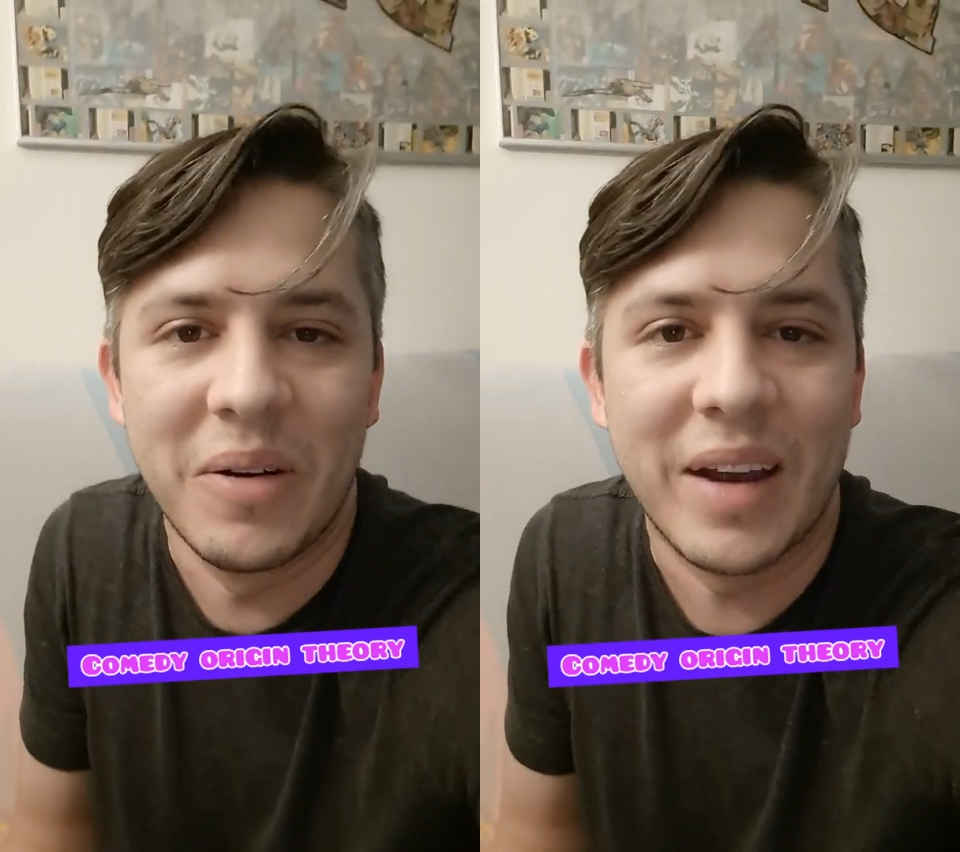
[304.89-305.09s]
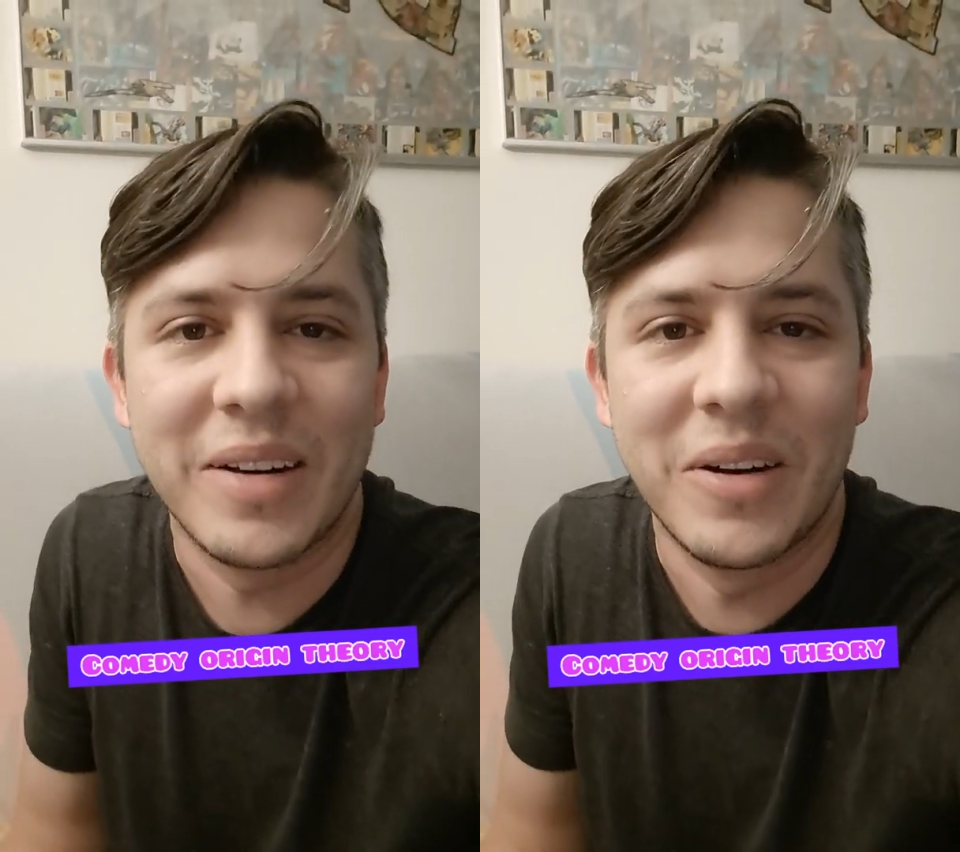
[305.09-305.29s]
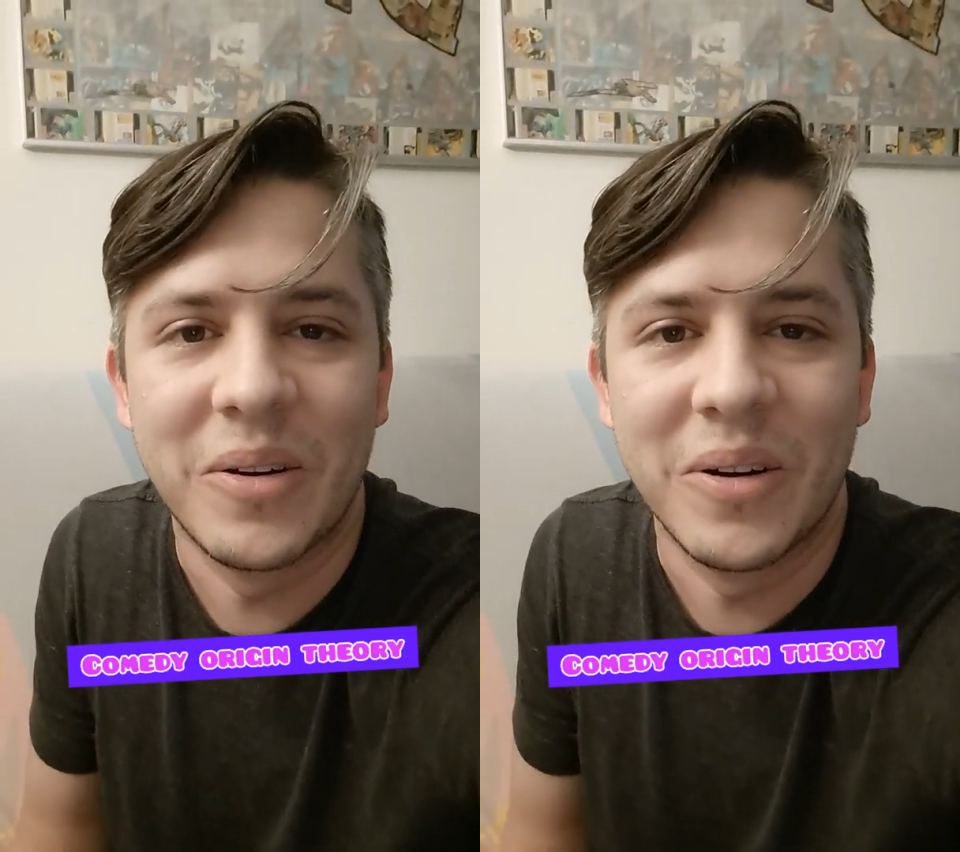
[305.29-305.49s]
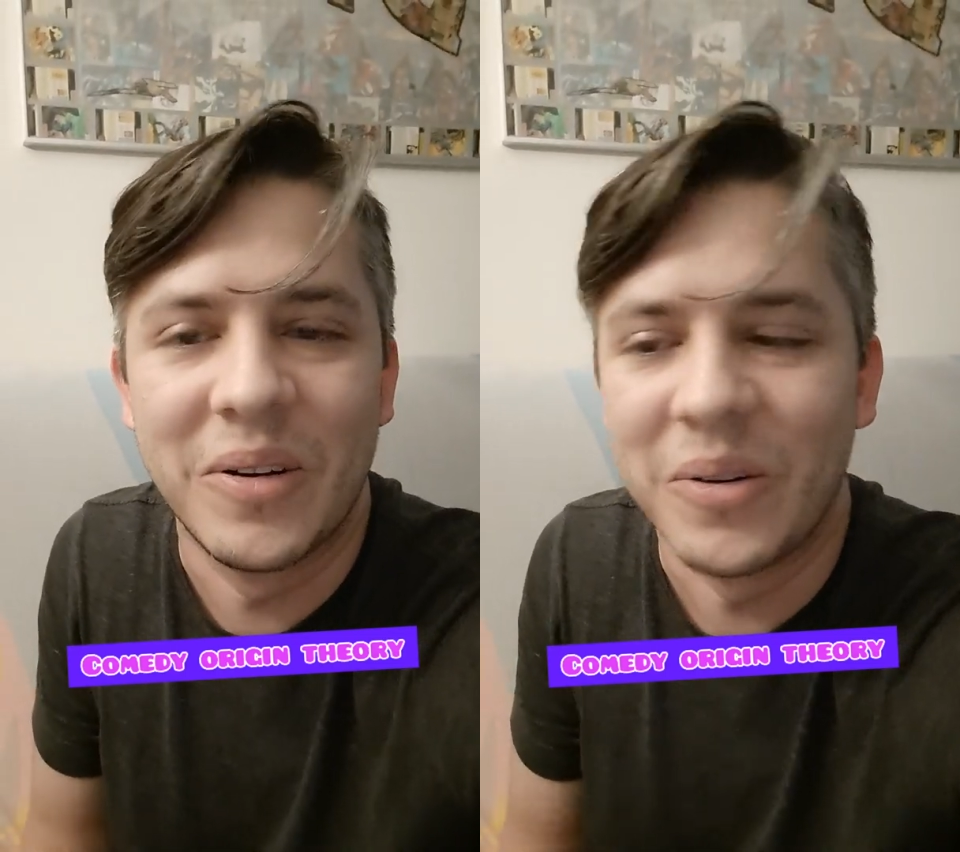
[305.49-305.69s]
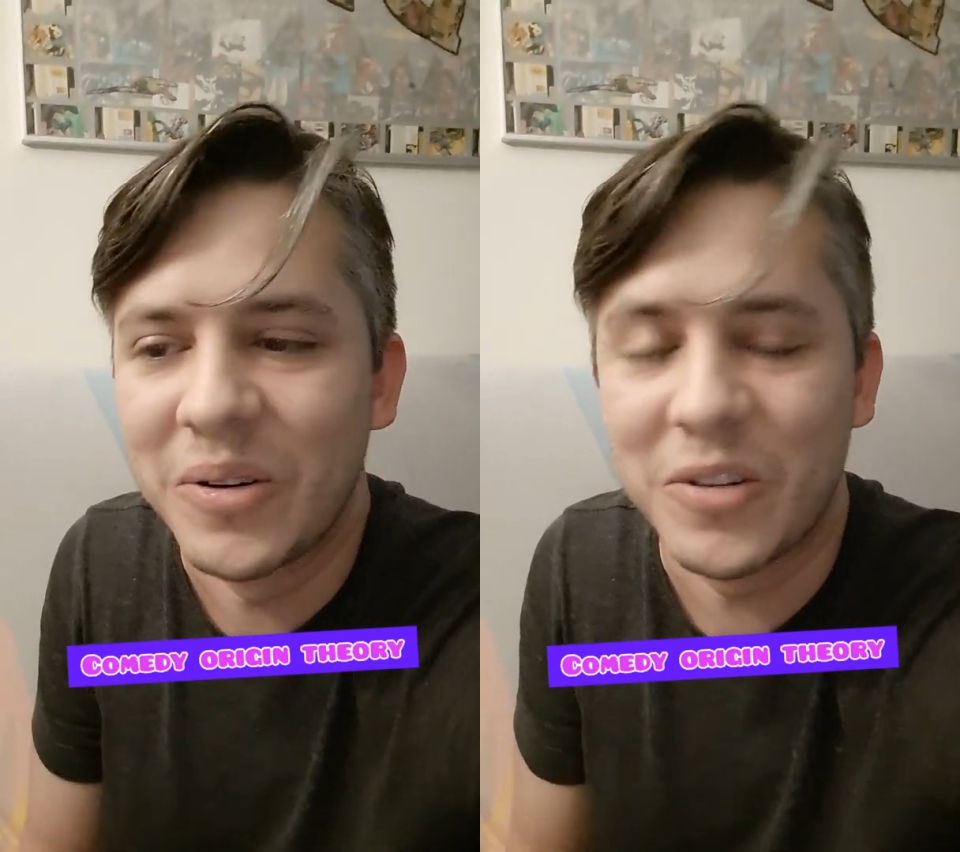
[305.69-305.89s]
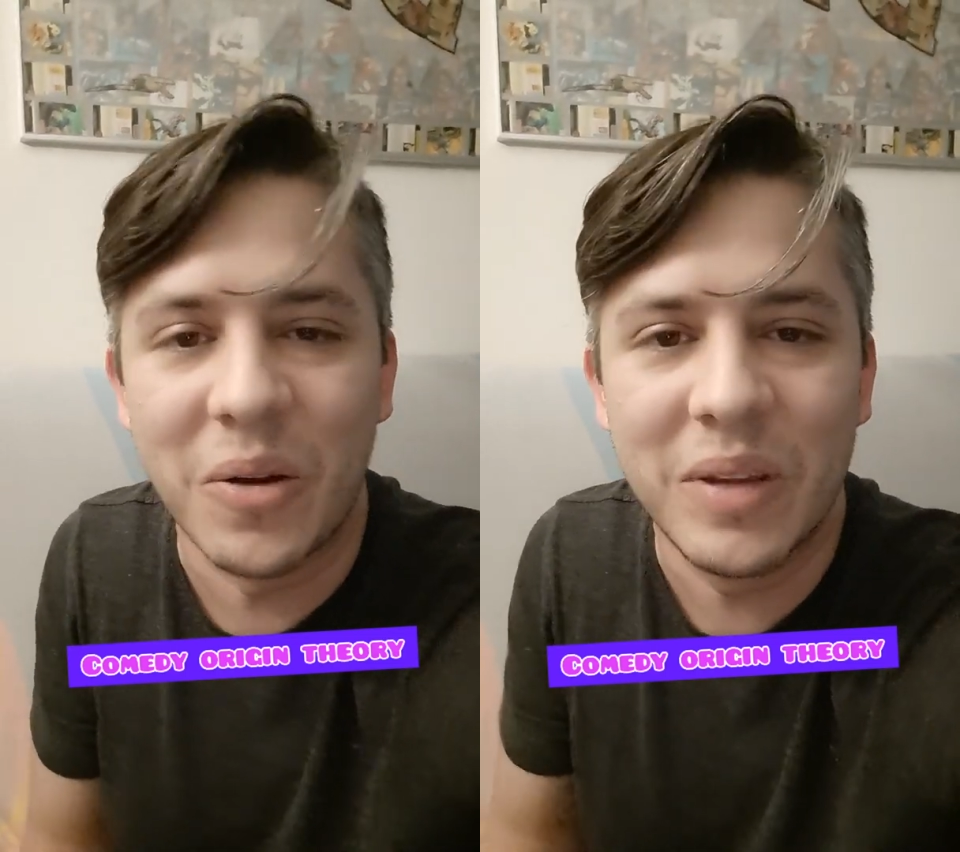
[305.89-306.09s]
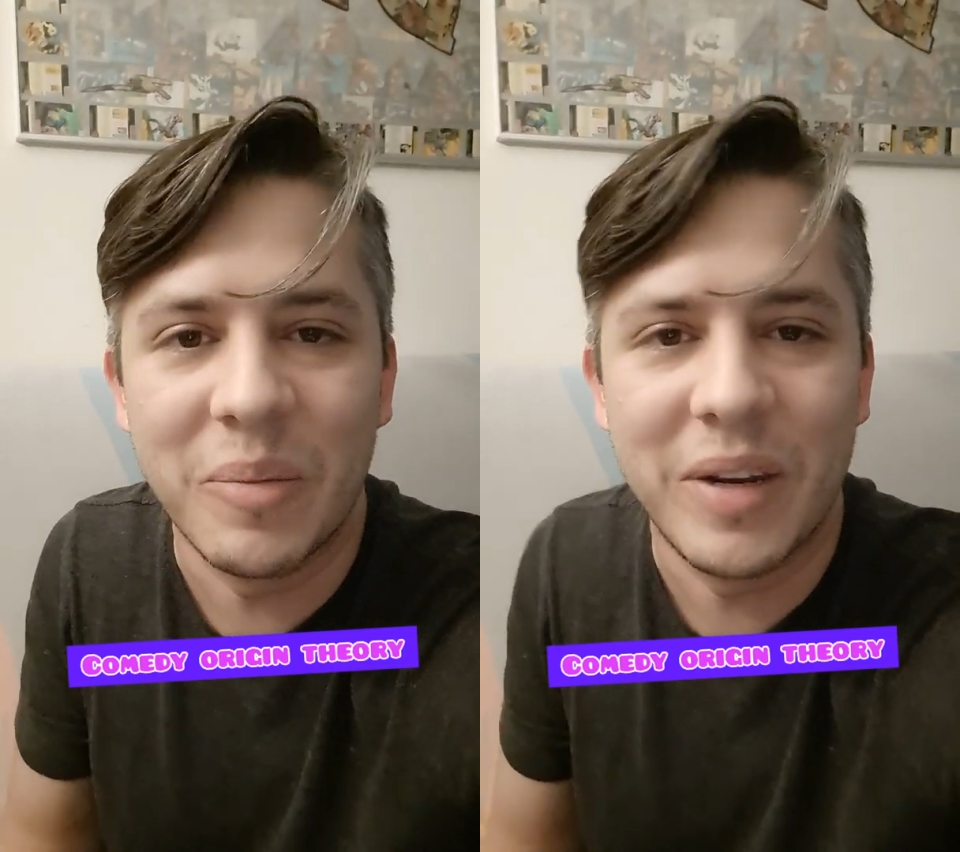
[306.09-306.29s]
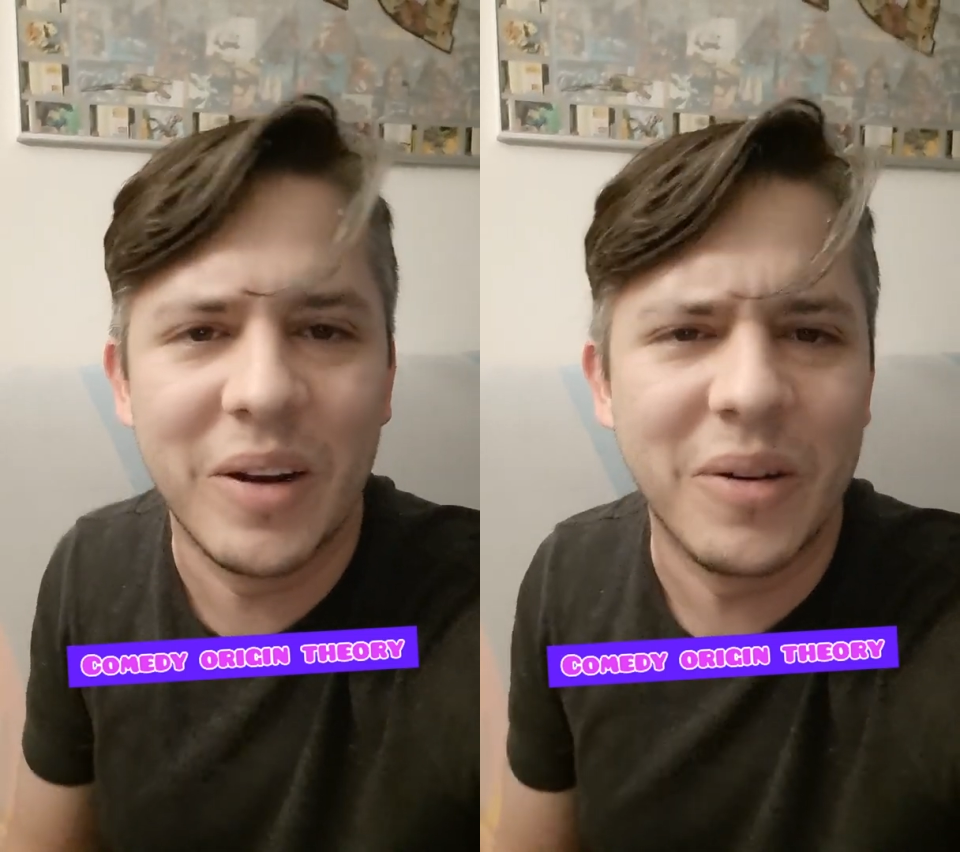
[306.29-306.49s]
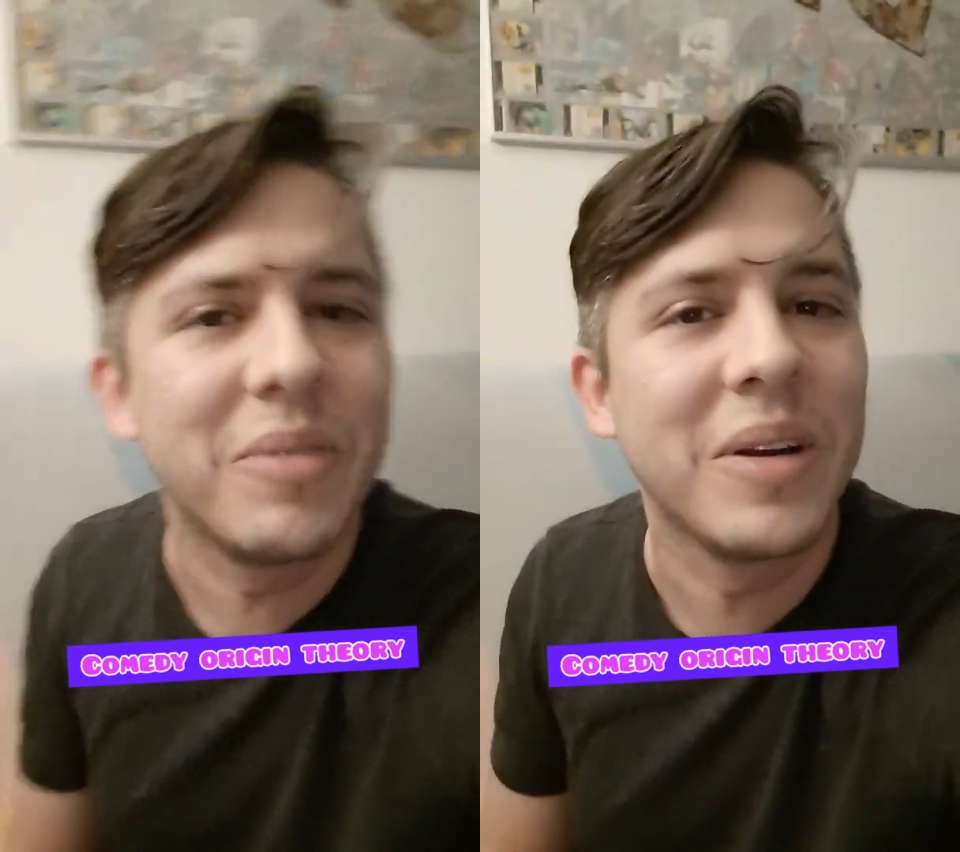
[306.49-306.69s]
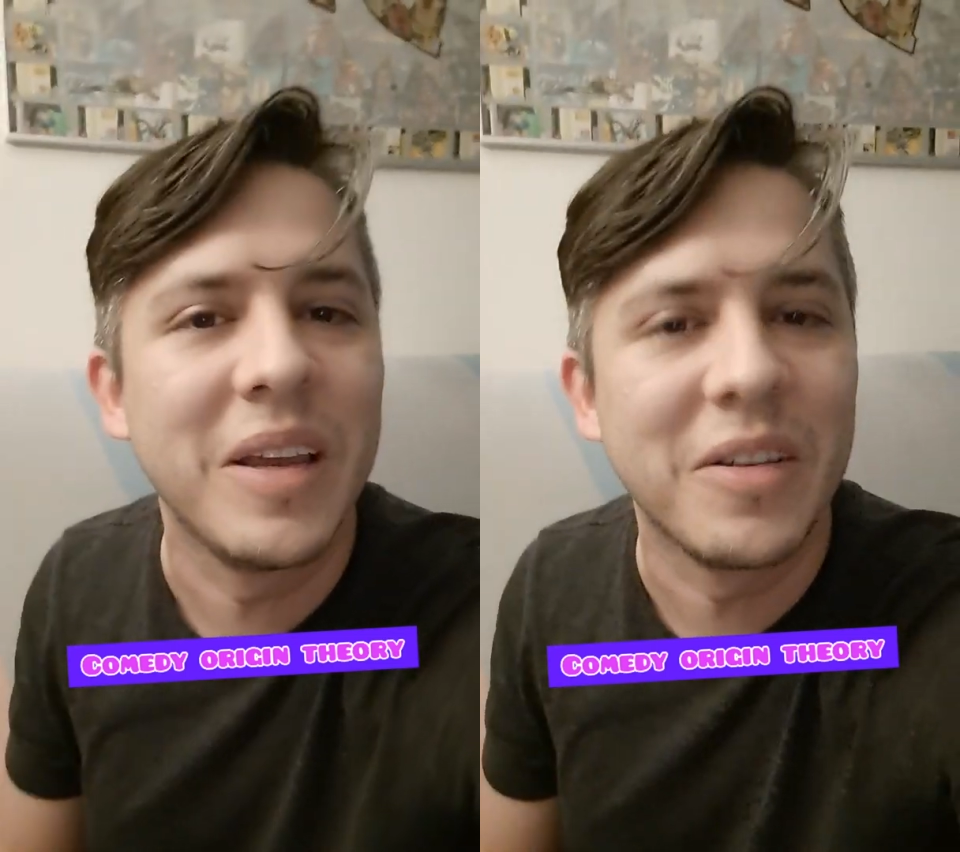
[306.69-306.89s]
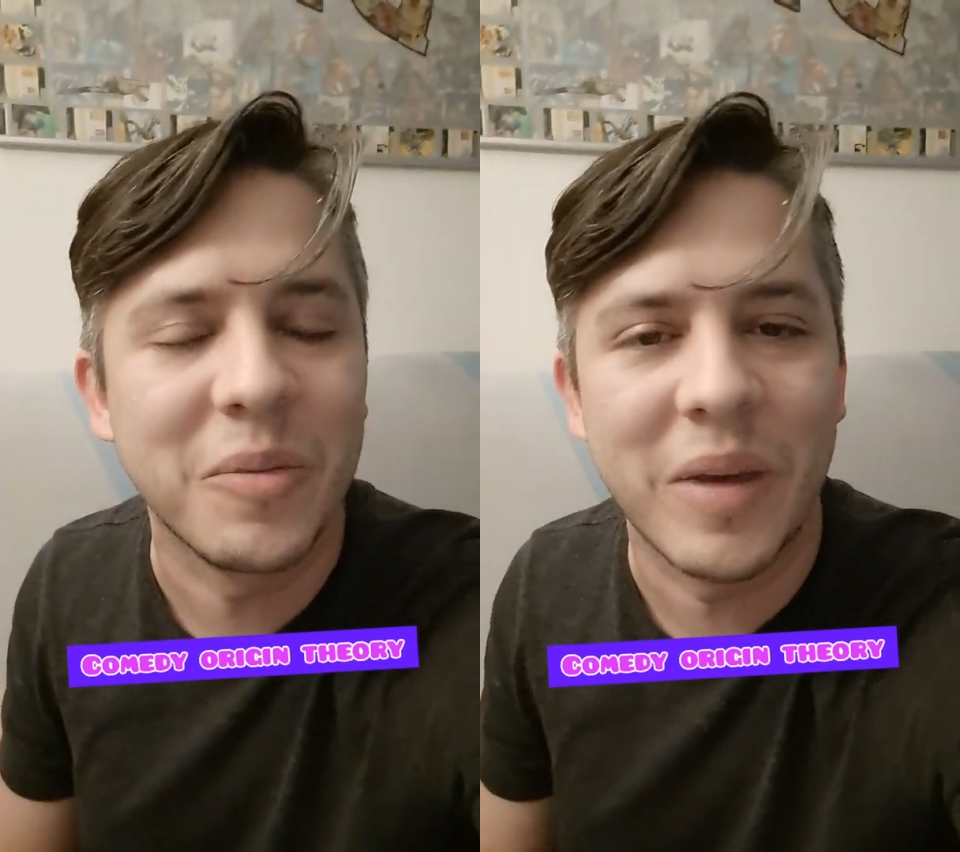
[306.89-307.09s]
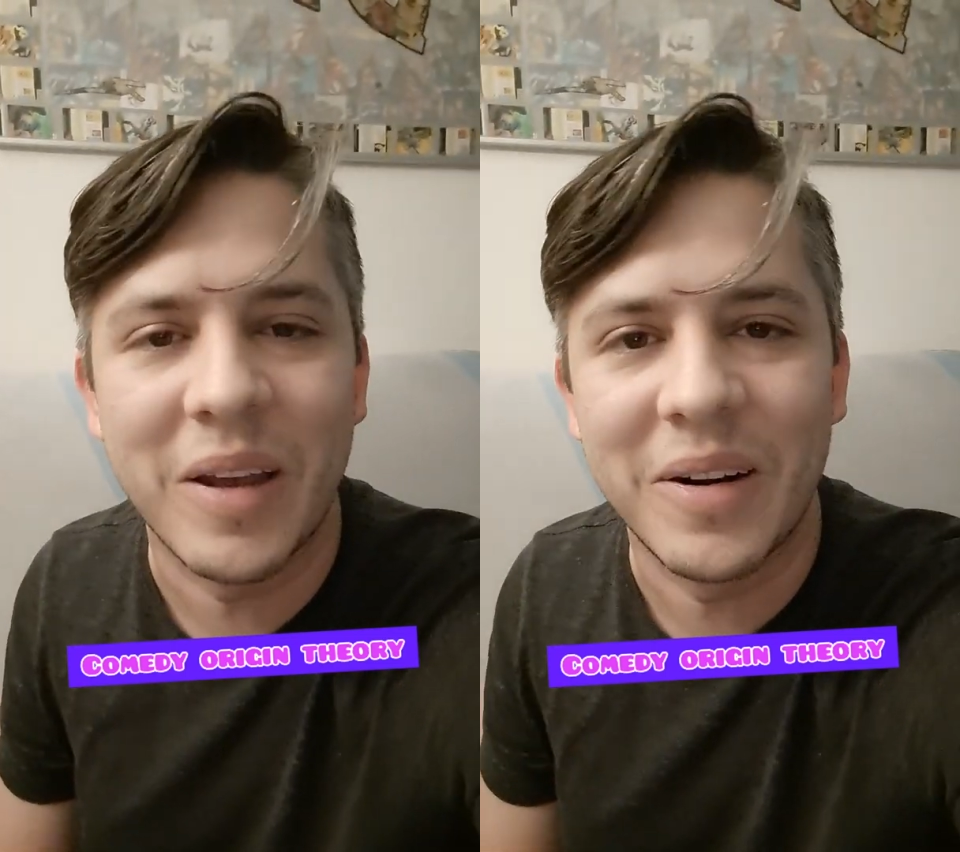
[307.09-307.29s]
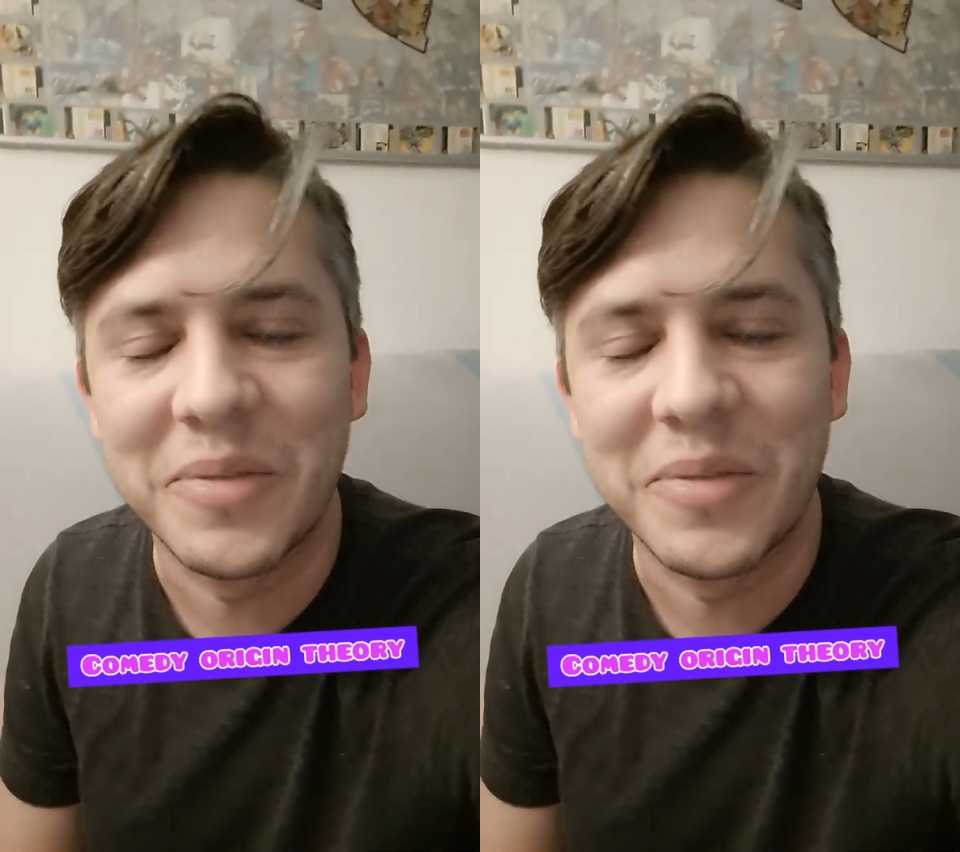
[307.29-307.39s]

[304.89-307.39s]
I don't know, or don't let me know. It really doesn't matter.